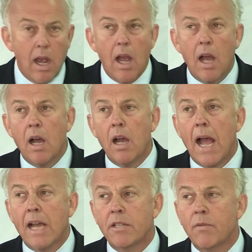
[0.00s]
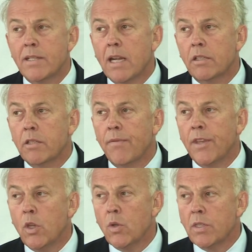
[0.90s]
are as a result of the
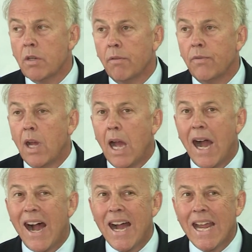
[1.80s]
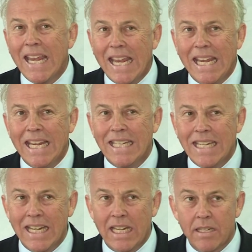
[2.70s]
use of
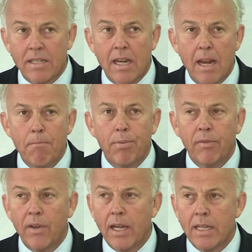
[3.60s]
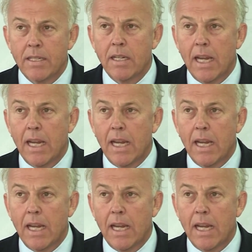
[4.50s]
IEDs, improvised